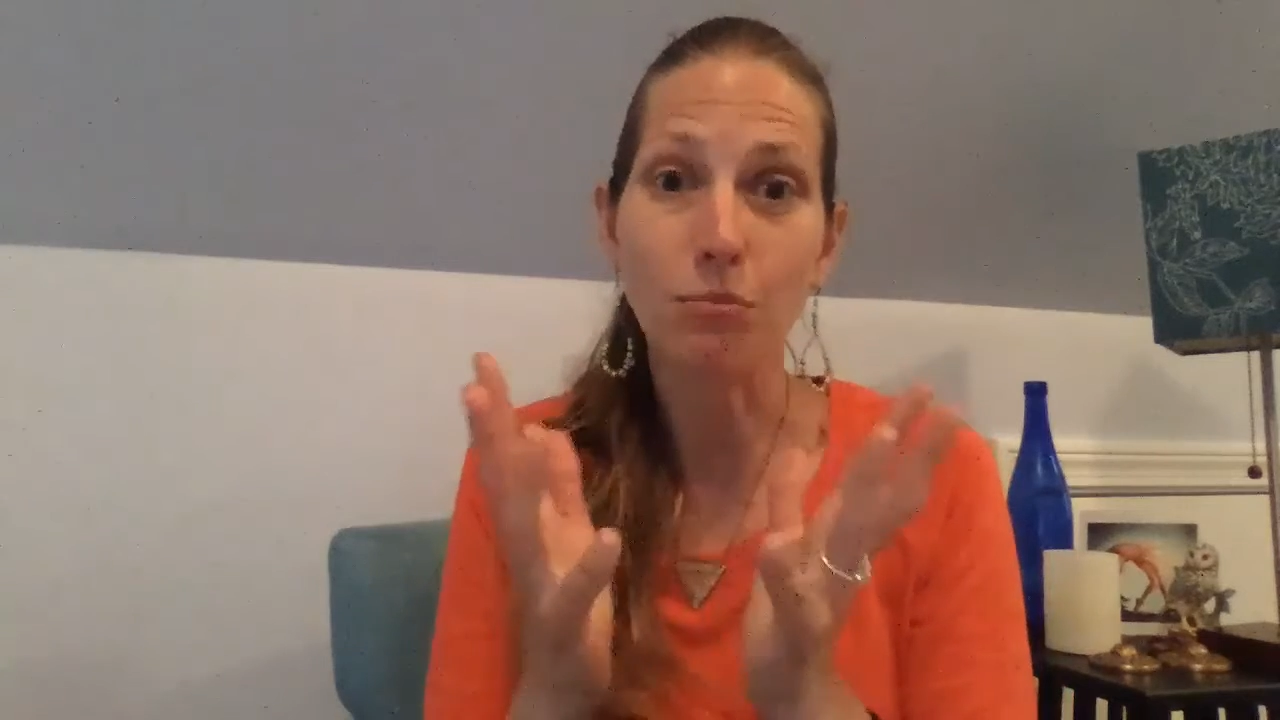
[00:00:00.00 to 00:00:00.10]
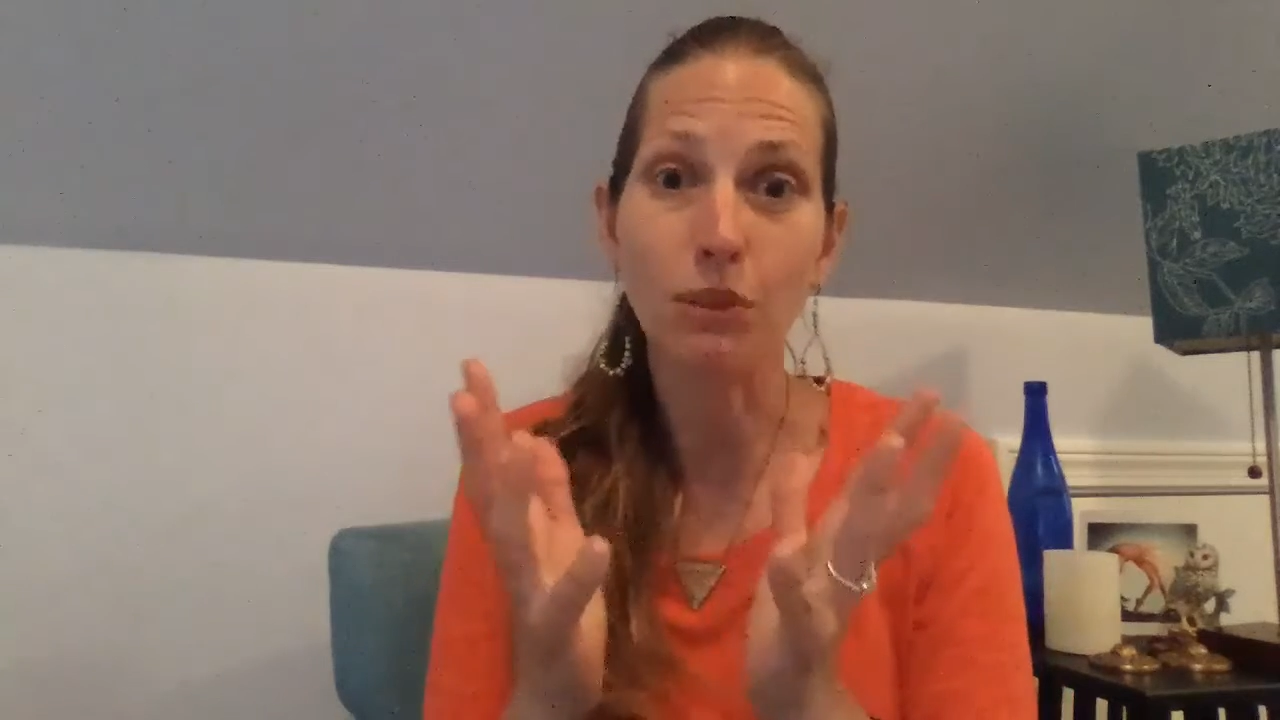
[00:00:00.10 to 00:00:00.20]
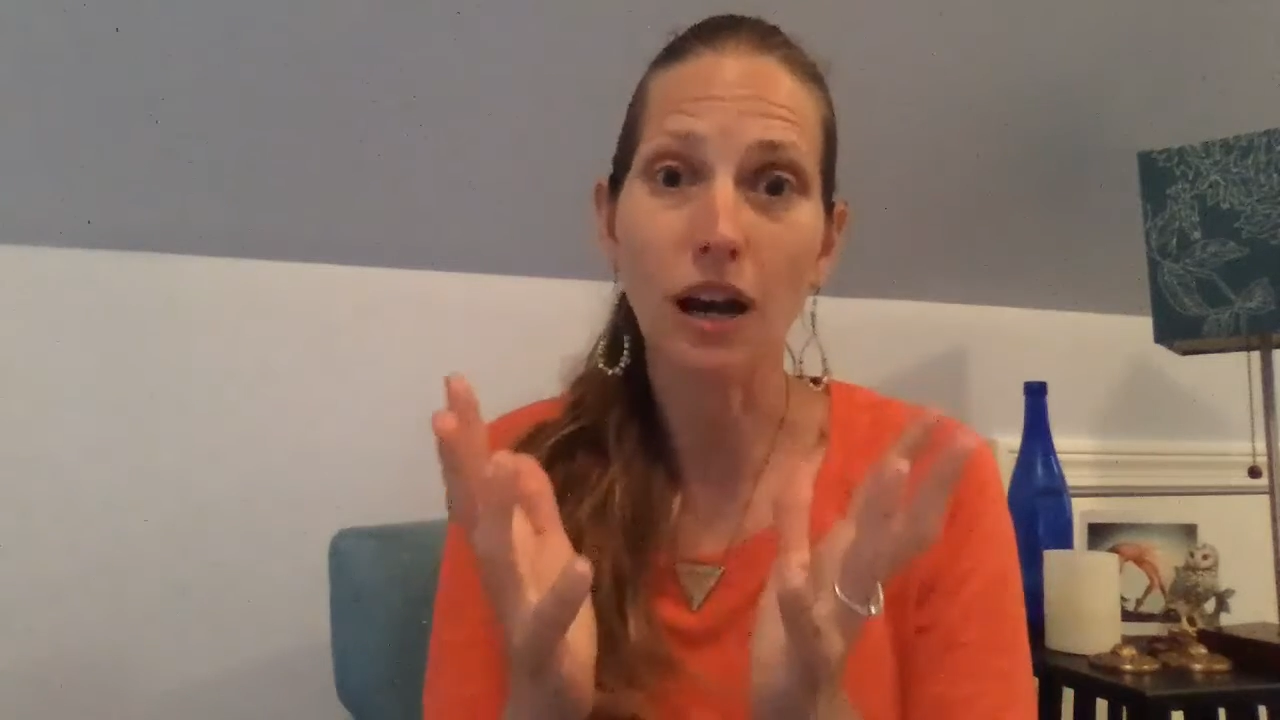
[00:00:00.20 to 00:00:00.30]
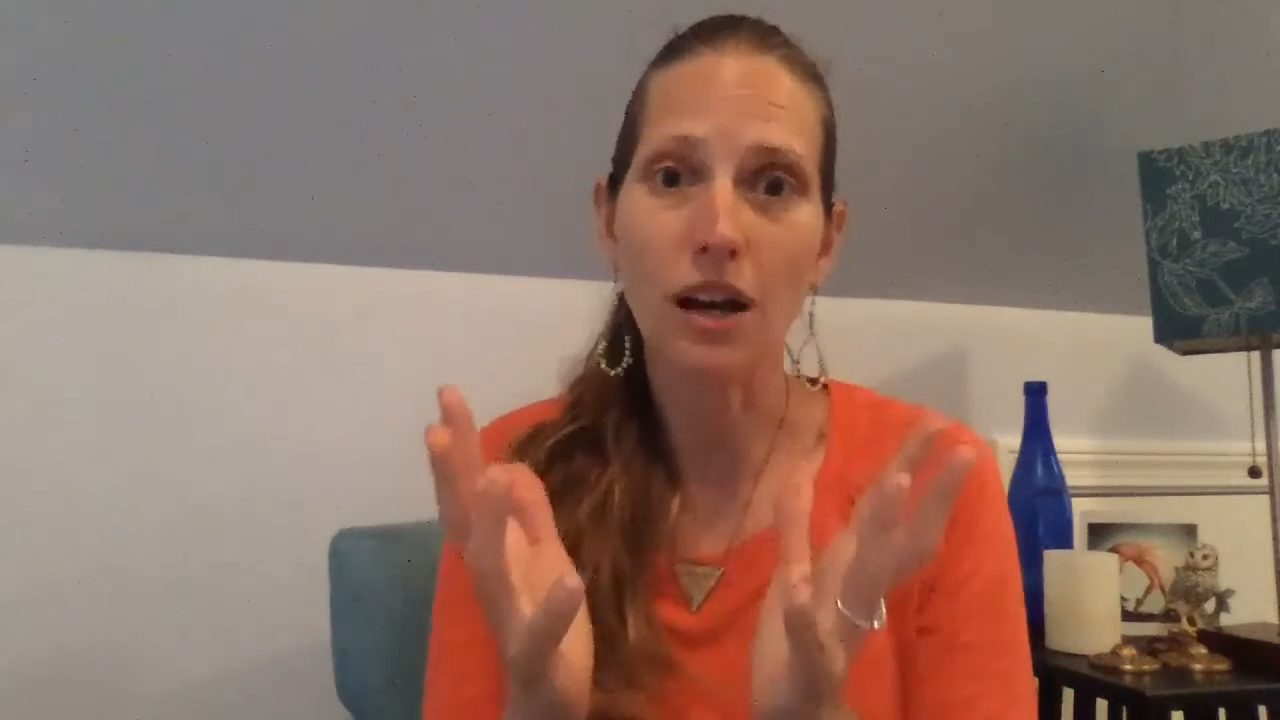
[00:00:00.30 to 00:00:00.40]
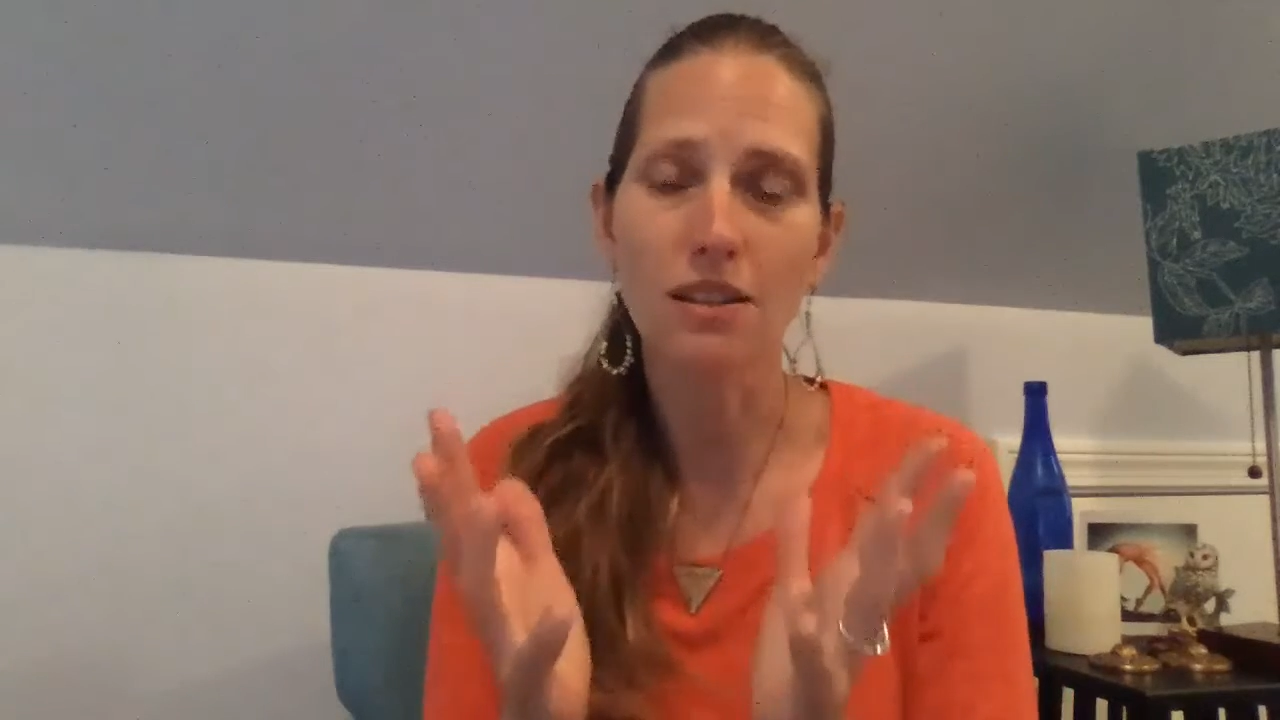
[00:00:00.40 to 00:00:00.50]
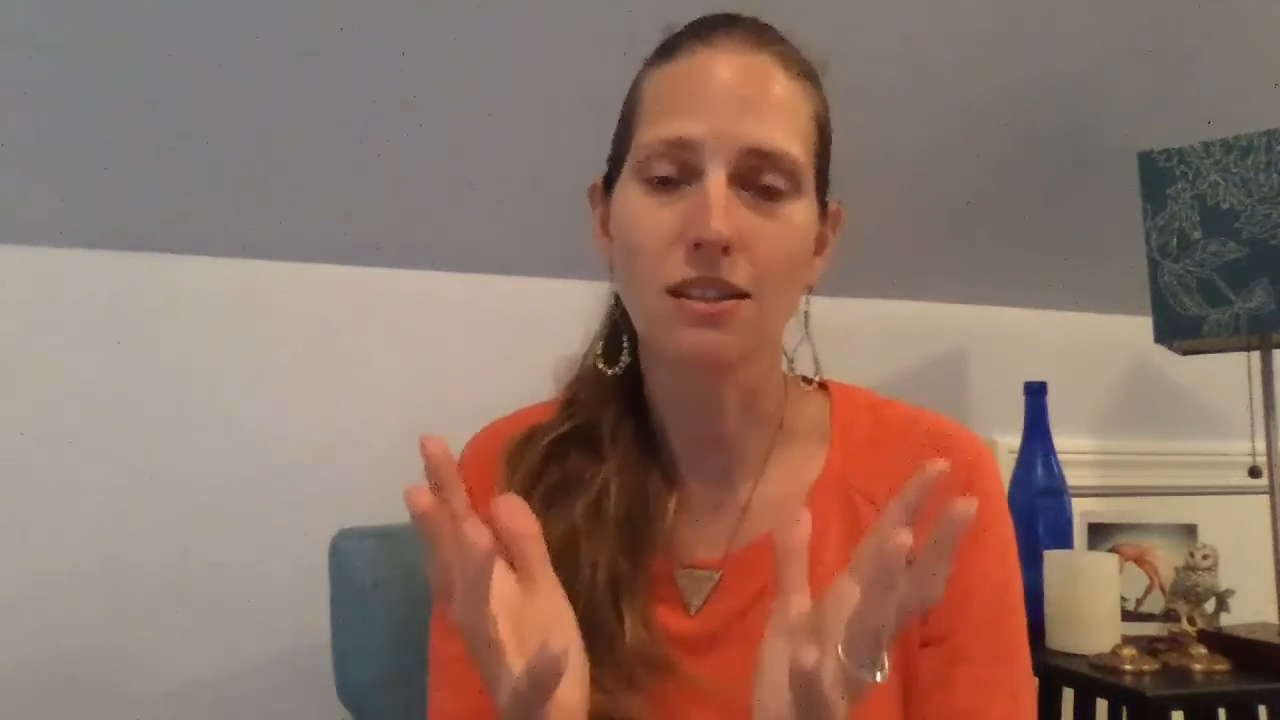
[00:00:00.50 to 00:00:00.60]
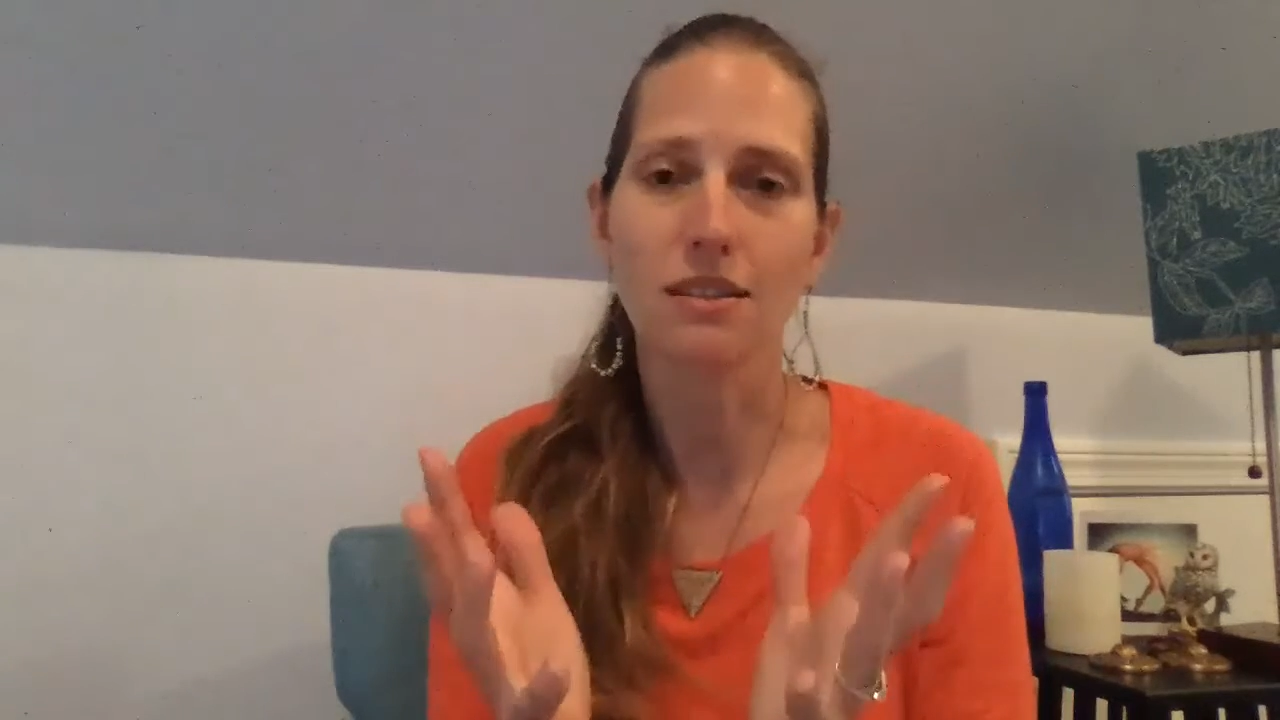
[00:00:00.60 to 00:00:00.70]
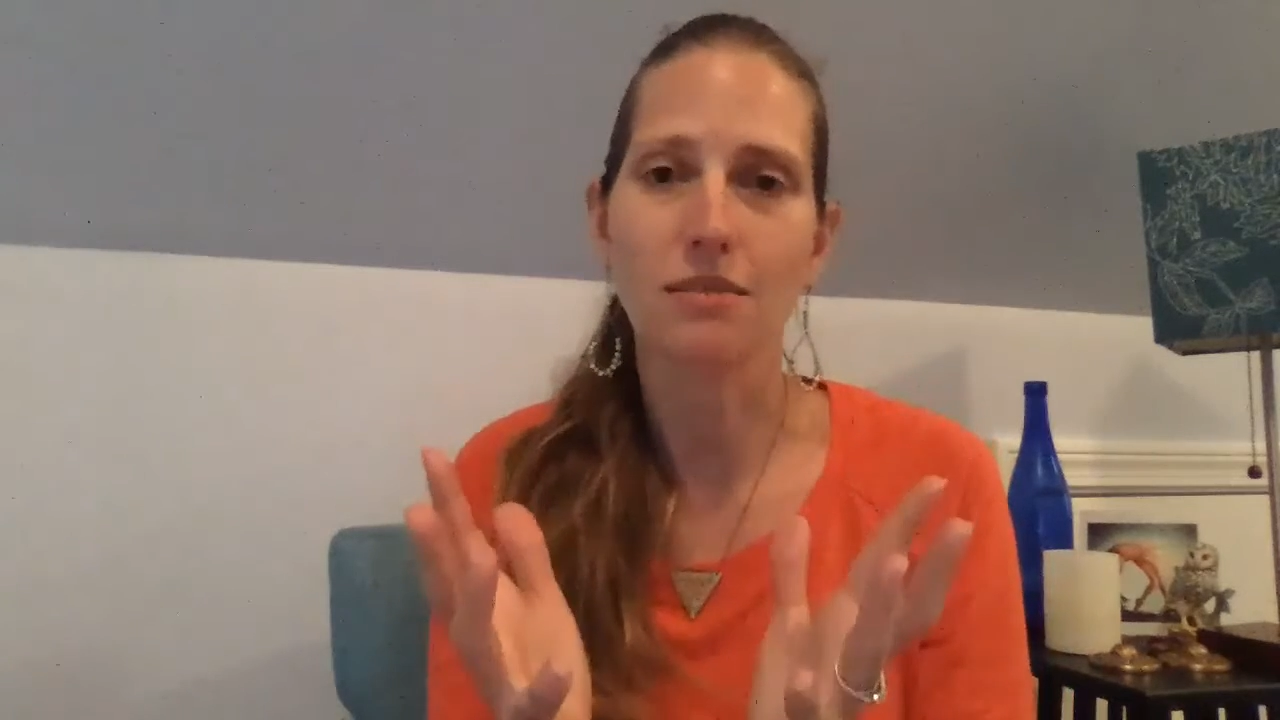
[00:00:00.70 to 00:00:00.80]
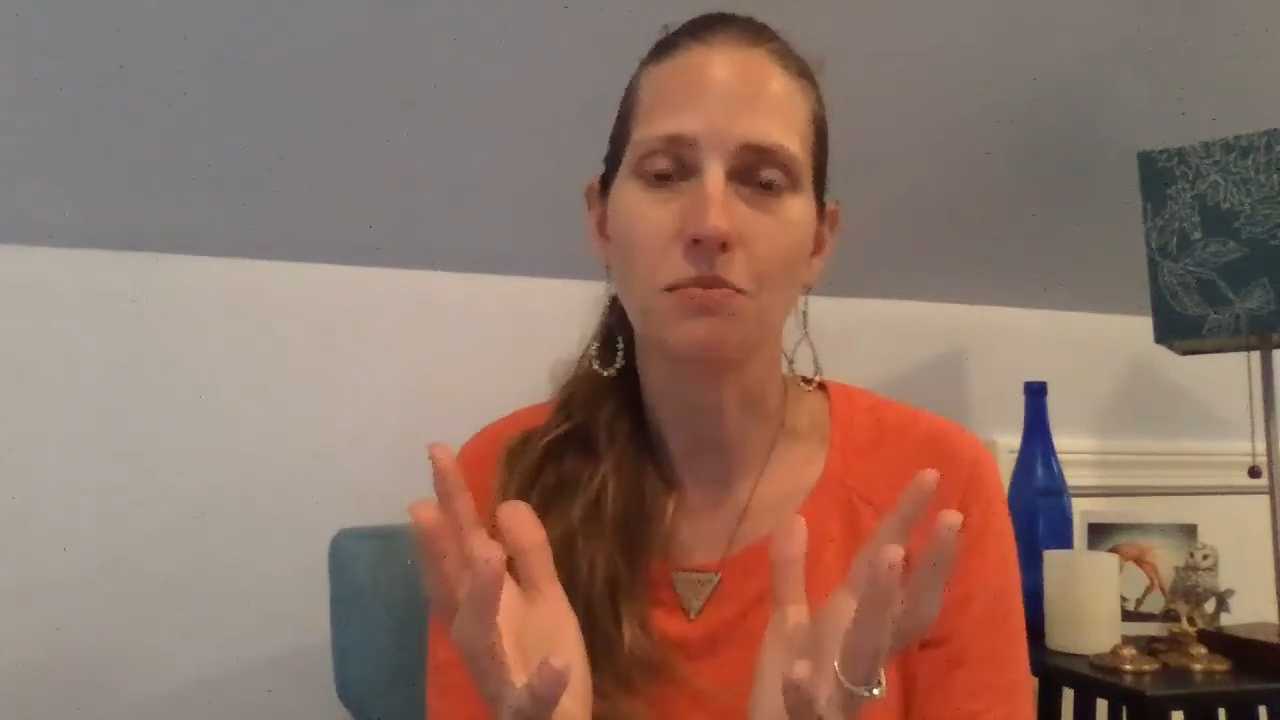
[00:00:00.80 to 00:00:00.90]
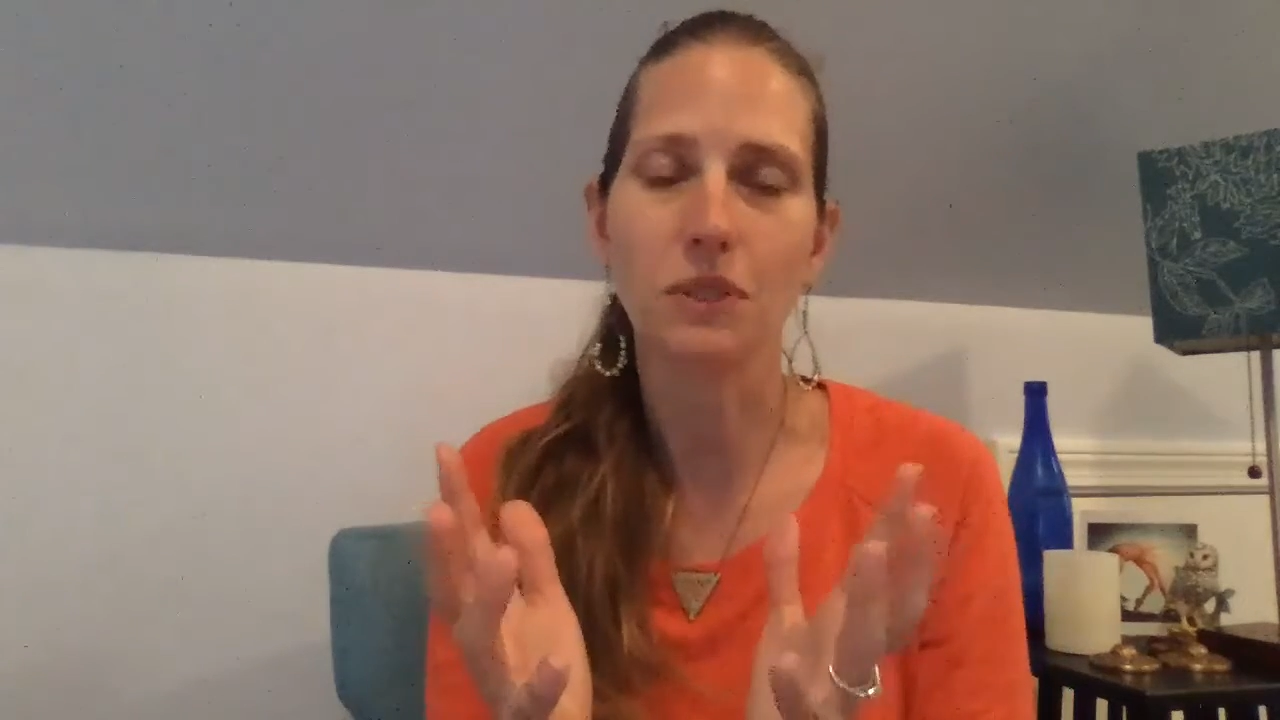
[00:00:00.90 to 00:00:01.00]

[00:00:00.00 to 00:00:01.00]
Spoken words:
blossom